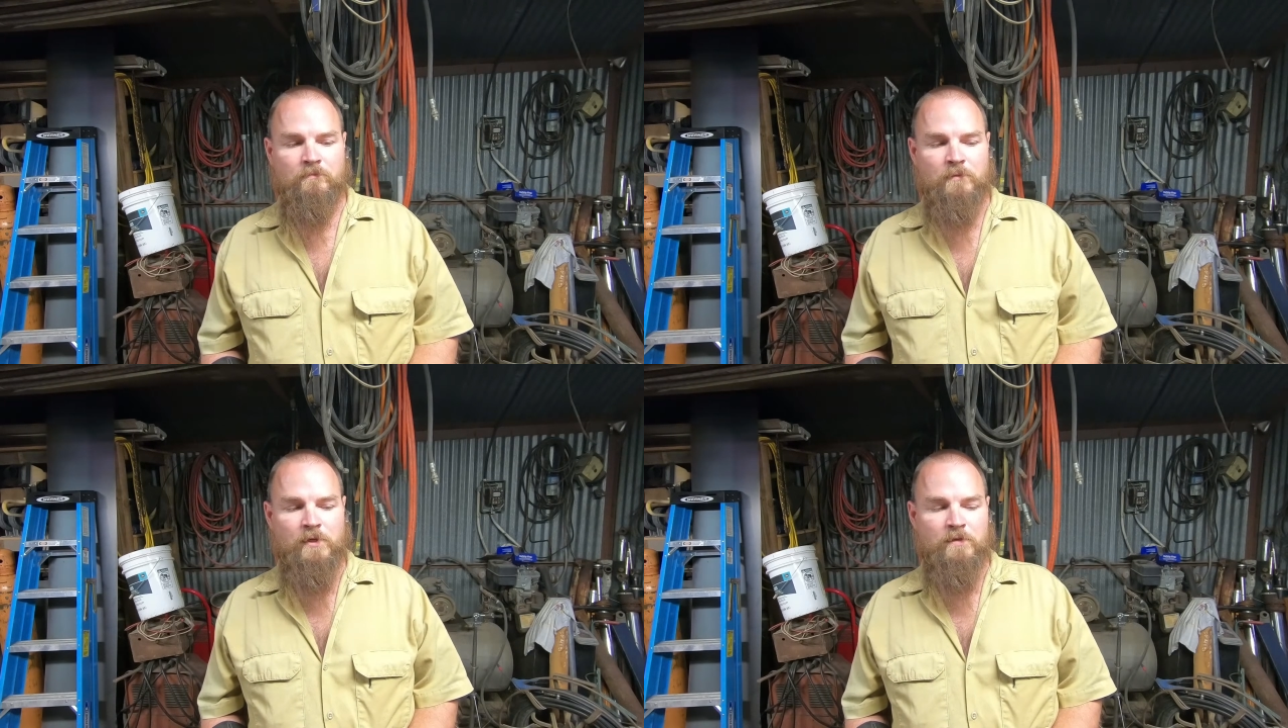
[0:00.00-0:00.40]

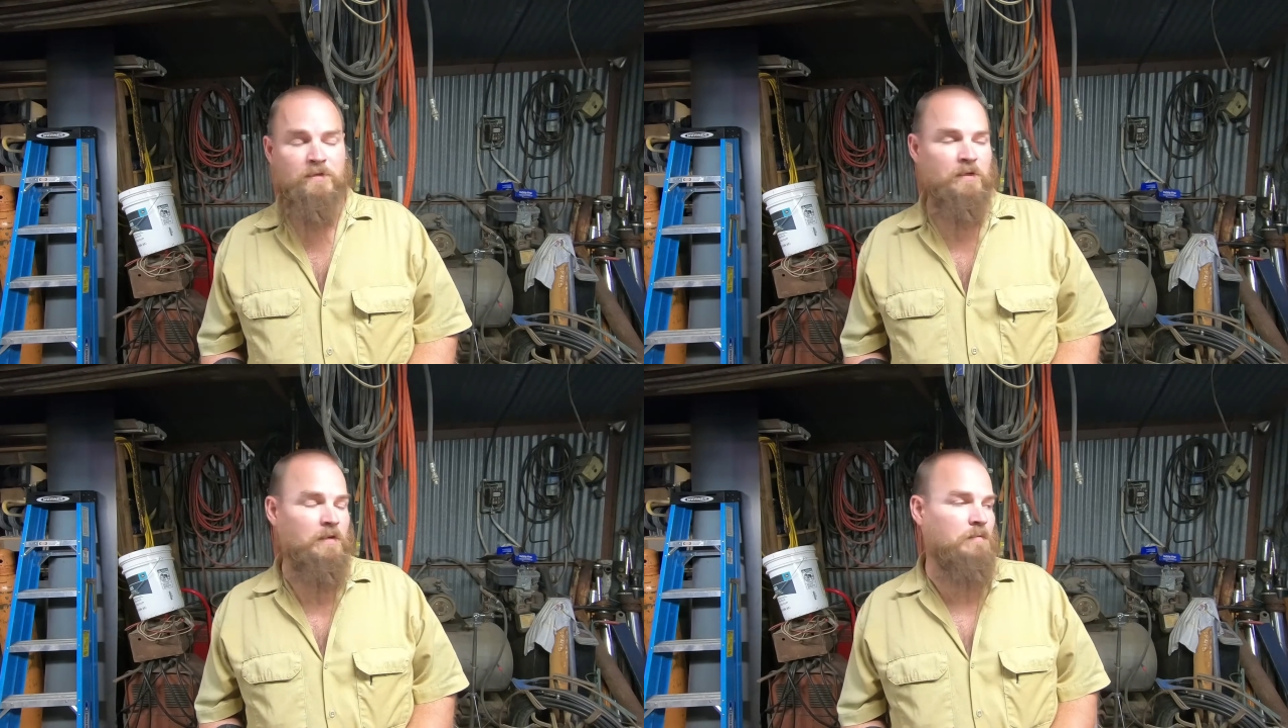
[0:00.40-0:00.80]
It
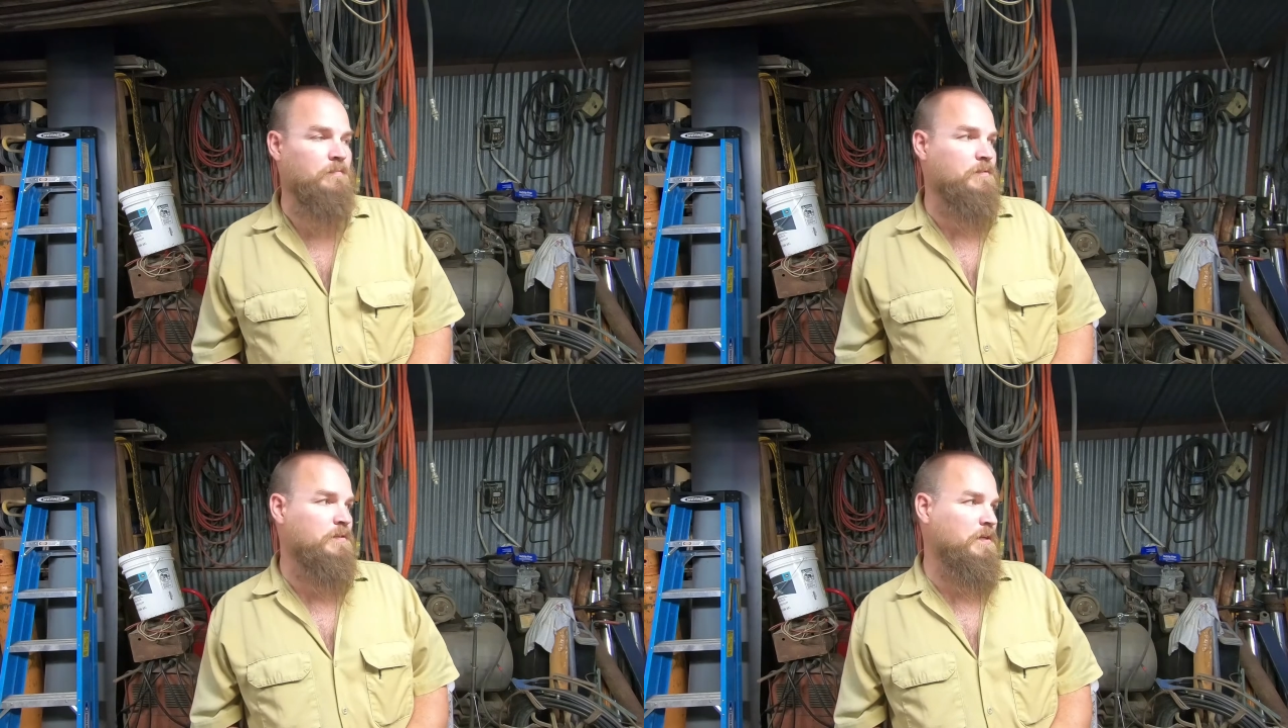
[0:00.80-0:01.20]
seems
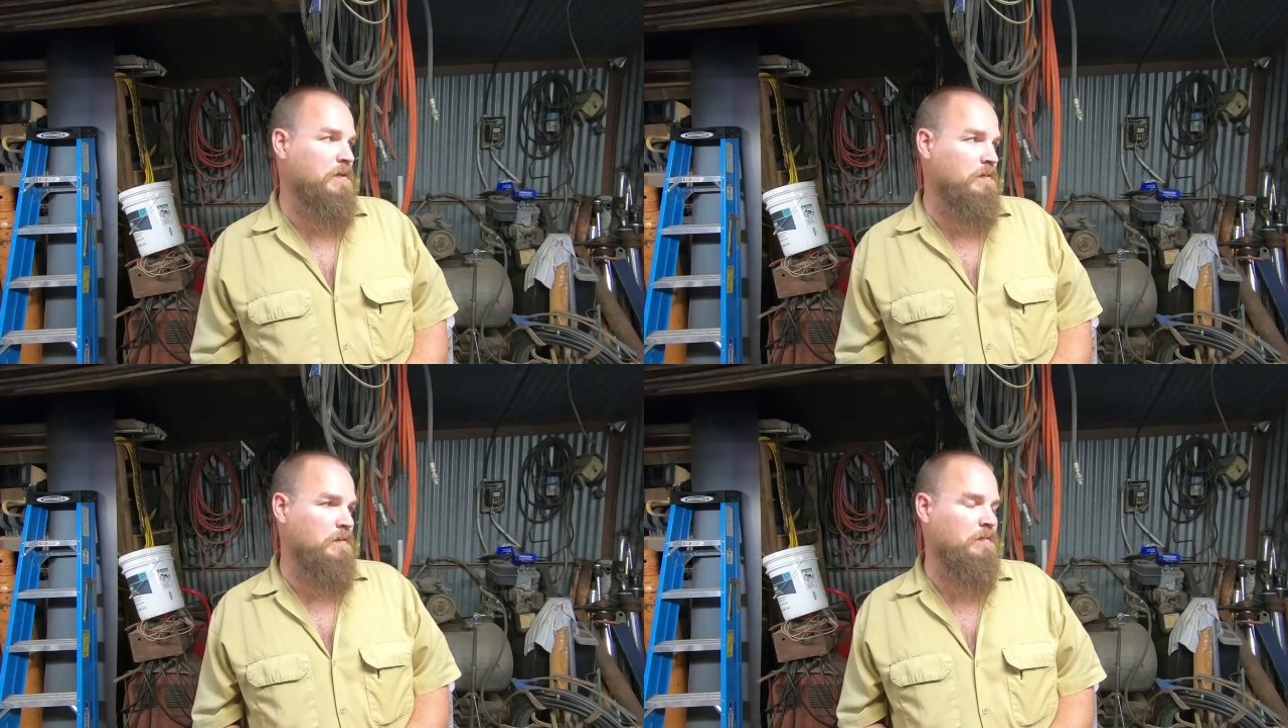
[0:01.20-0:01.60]

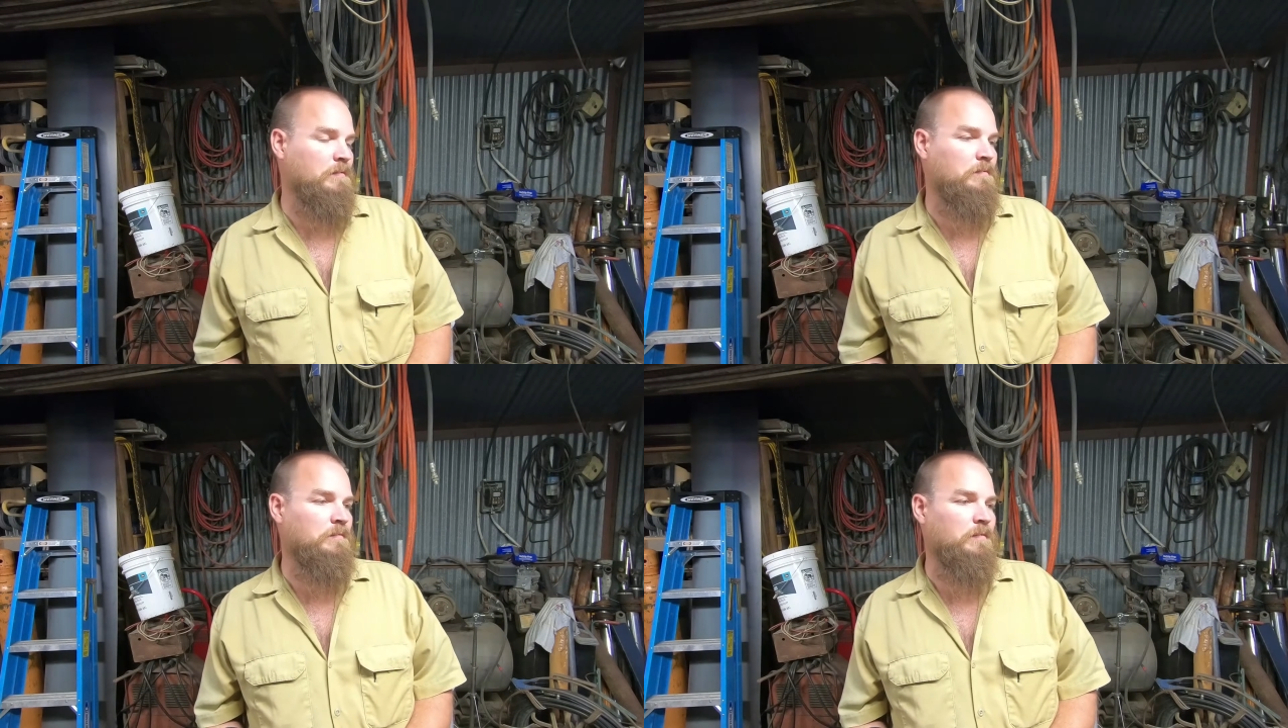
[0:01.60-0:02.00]
that
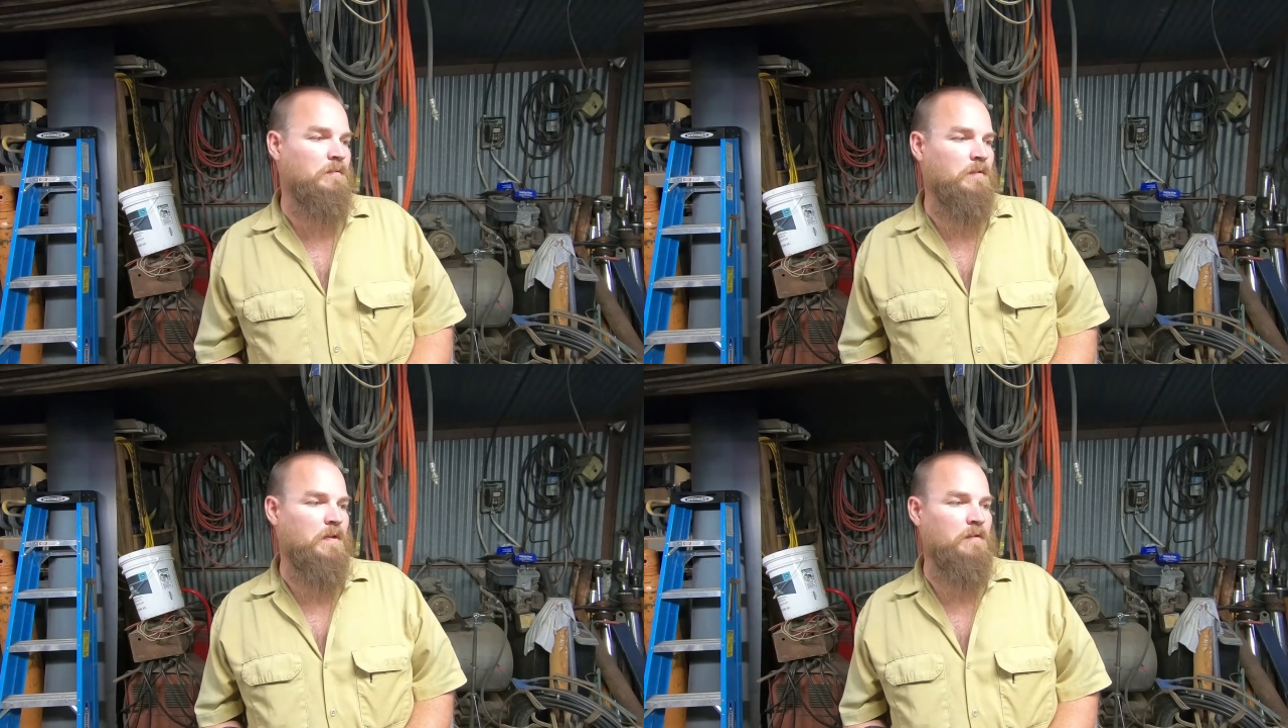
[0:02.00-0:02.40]
the
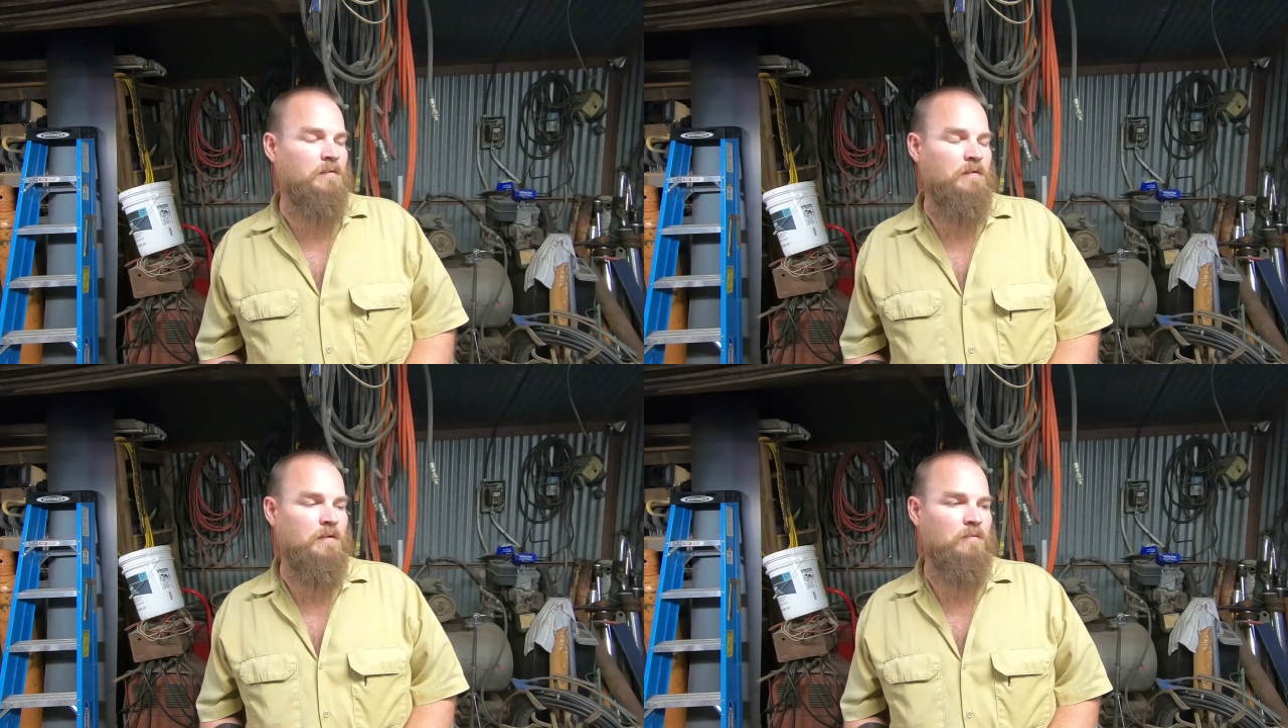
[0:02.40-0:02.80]
death
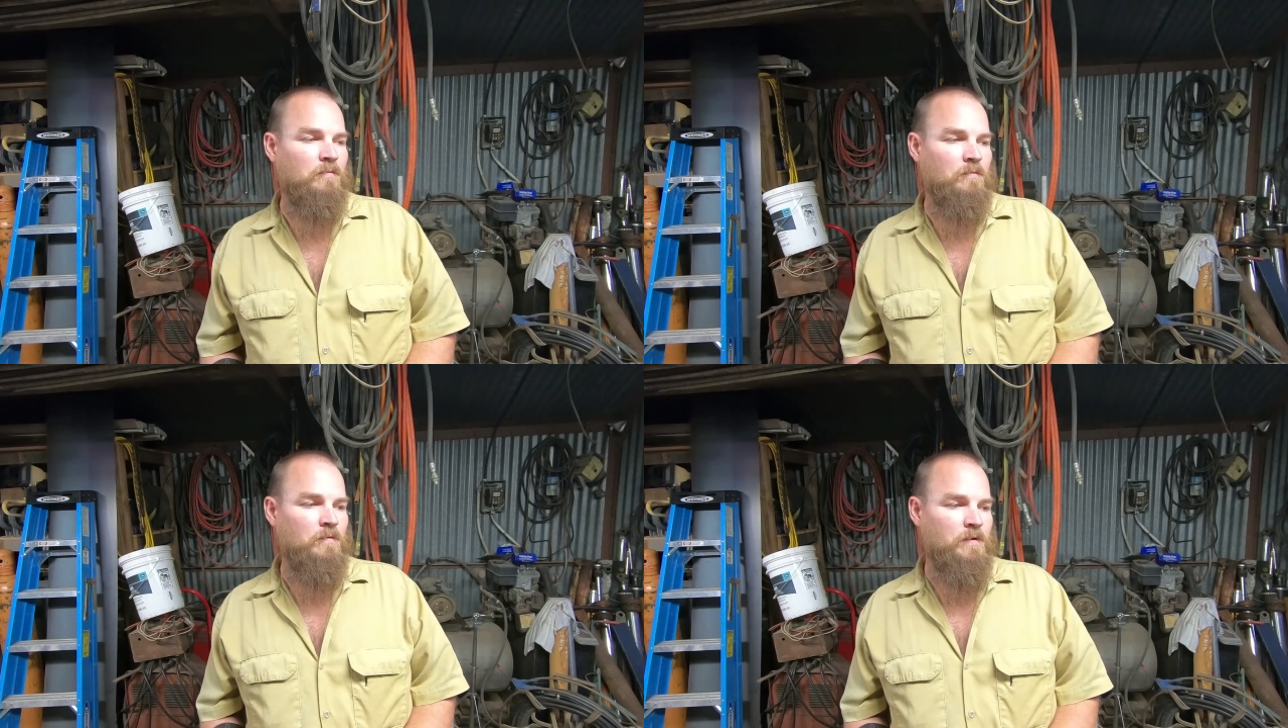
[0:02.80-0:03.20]
toll
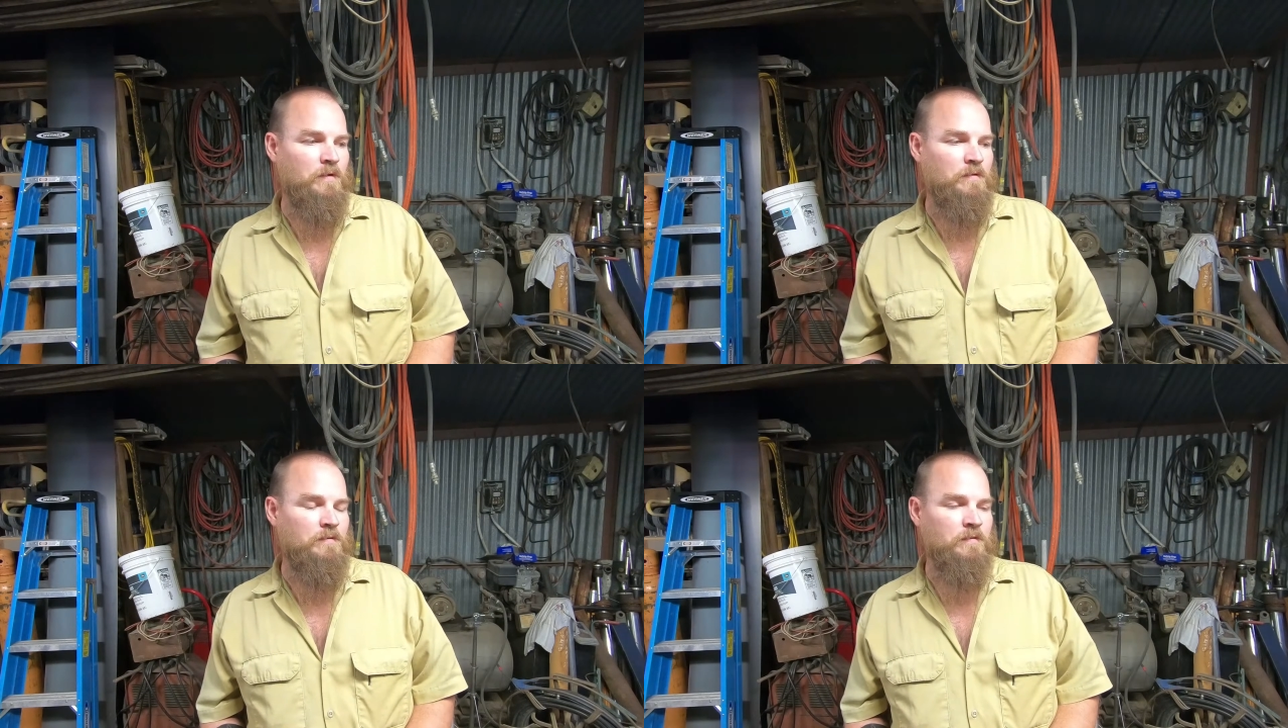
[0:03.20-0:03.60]

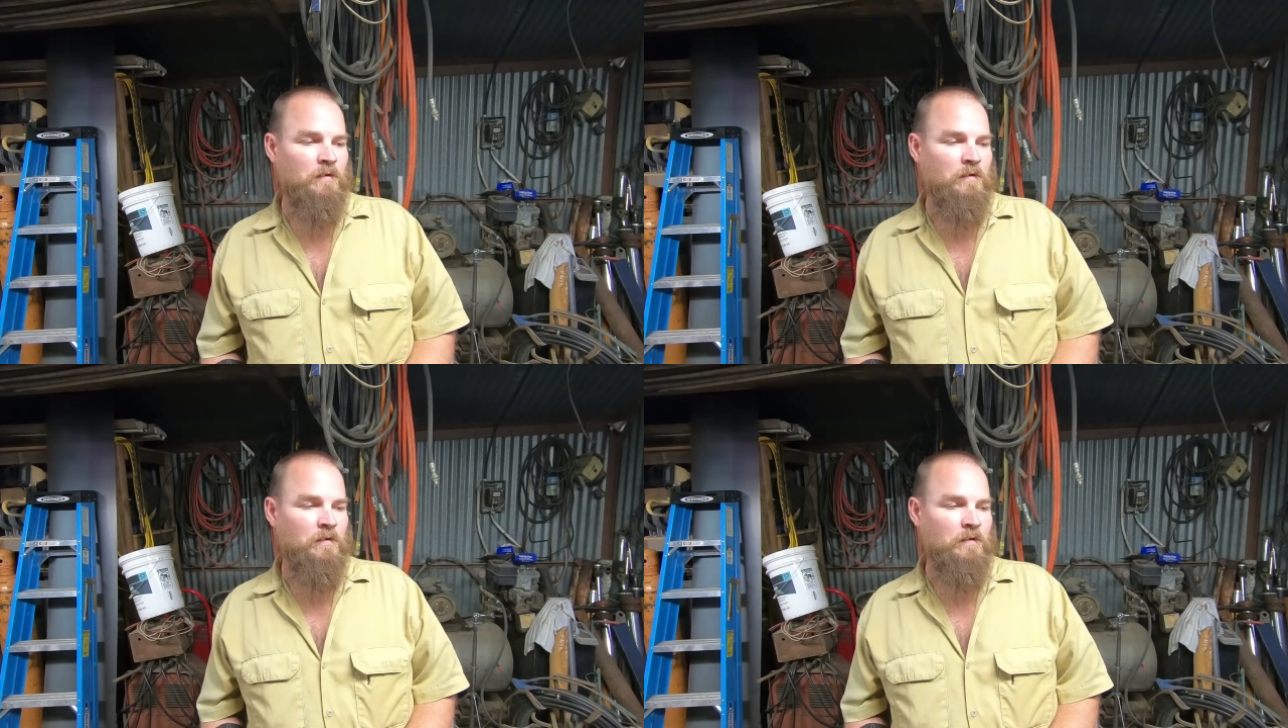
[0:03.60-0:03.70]
has